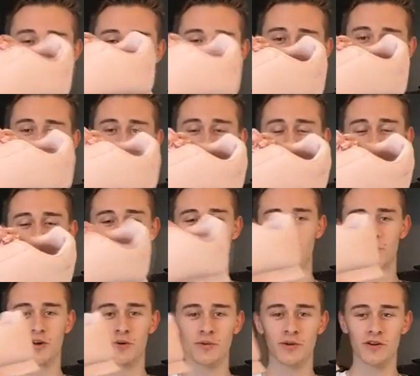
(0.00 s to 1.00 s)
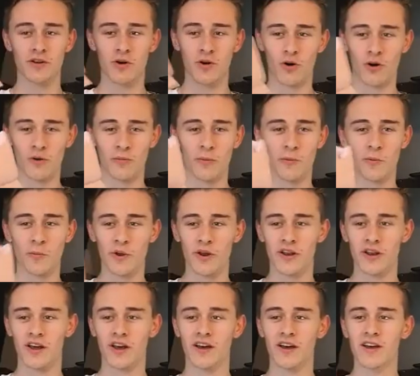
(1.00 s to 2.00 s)
problem is with it coming in the autumn and
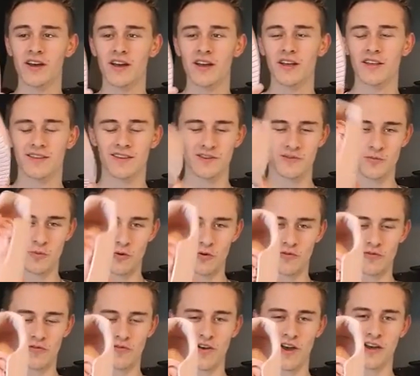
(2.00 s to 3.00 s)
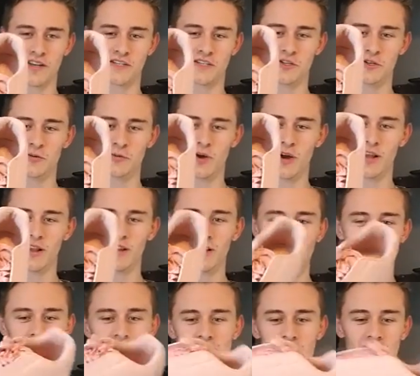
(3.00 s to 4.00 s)
winter, these won't fare too well.
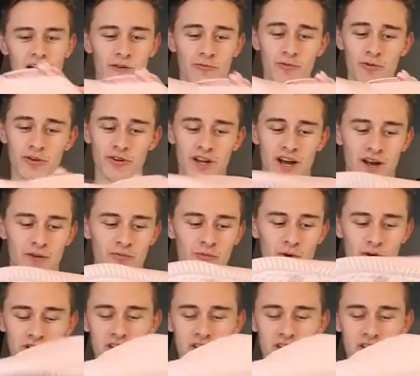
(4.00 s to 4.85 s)
I would